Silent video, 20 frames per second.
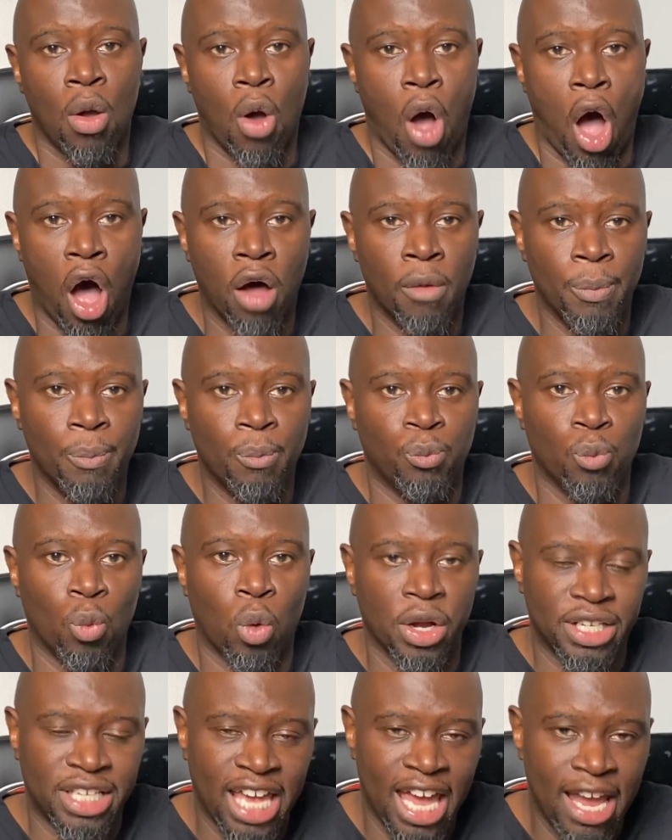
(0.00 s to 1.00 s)
uh,
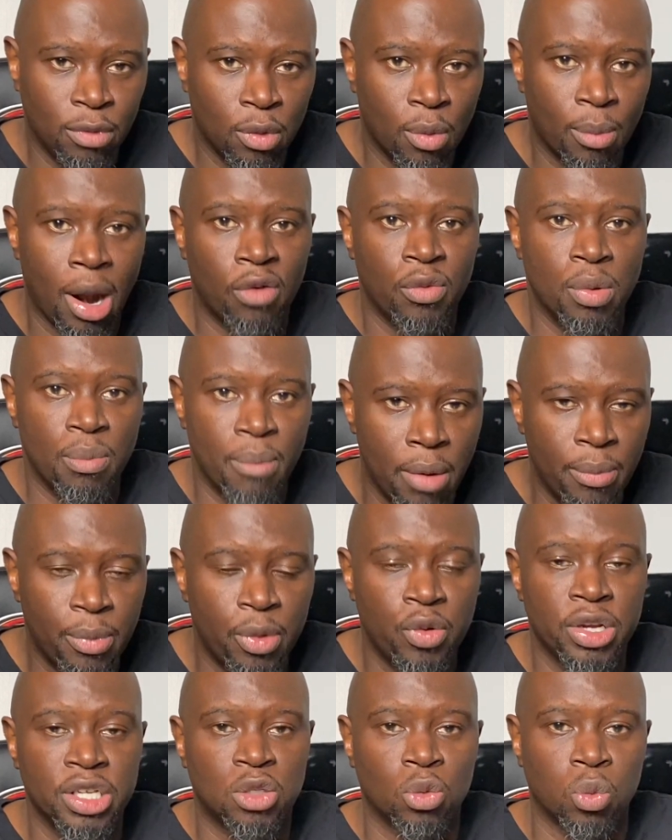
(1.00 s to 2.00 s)
what came to my
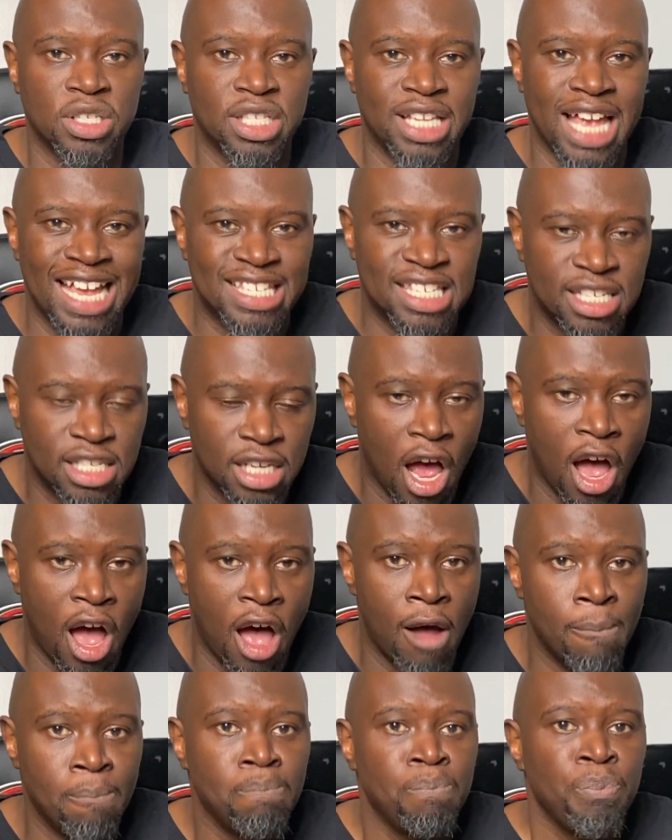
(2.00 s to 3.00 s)
remembrance was that
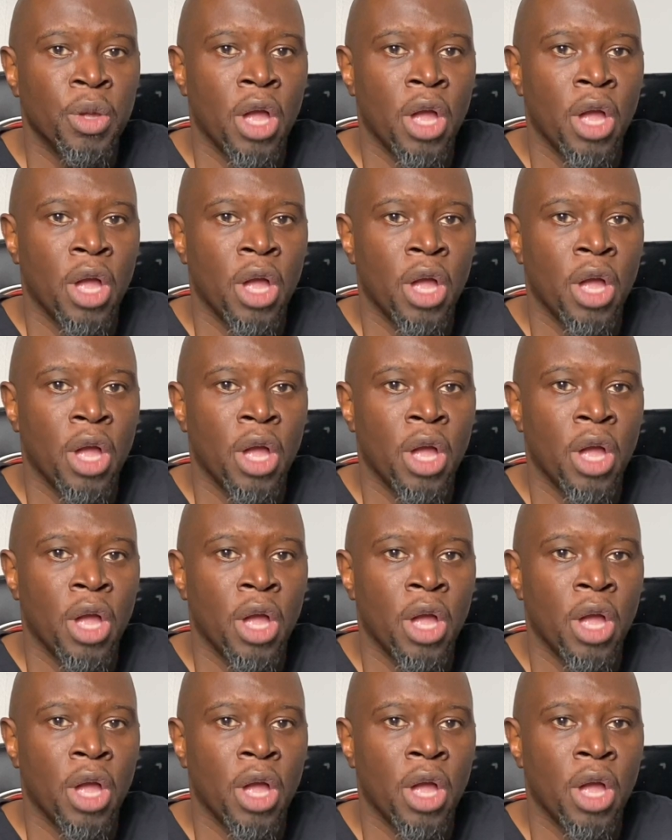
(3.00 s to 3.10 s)
Psalm